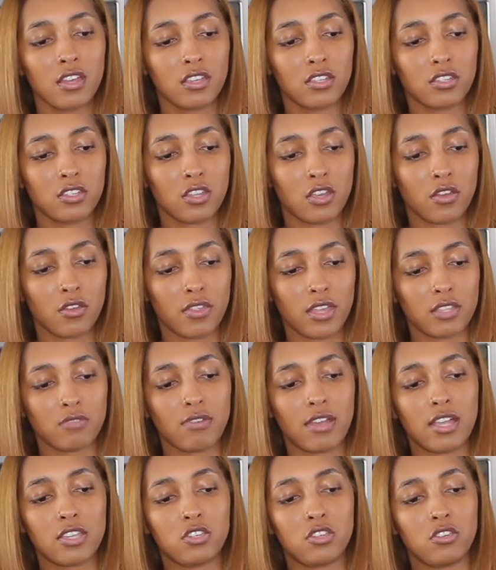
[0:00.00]
So that's
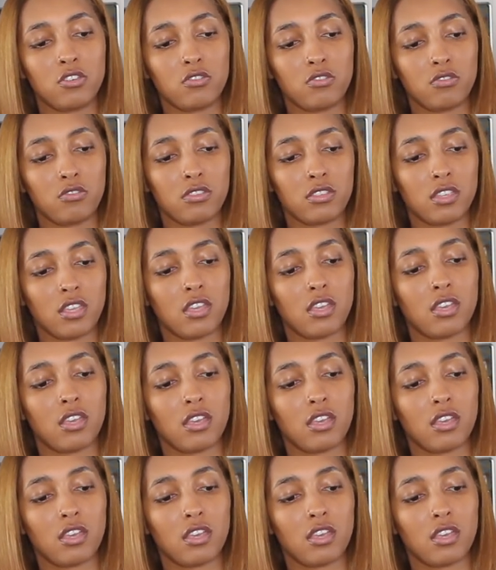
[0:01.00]
why I choose